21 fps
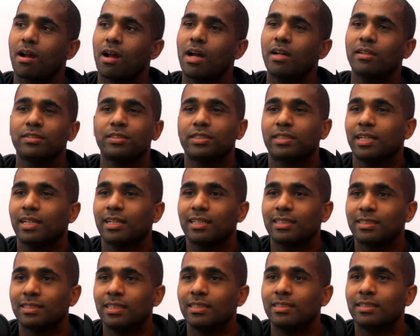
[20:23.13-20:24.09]

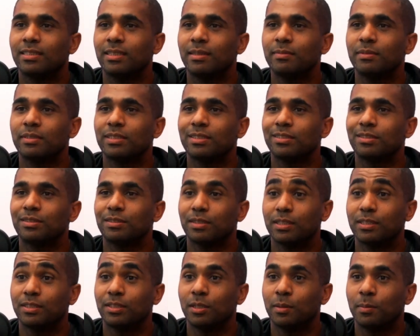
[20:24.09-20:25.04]
Understanding systems is
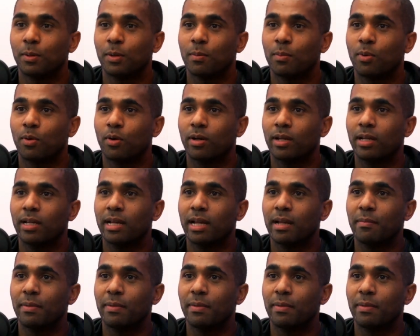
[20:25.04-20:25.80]
super important.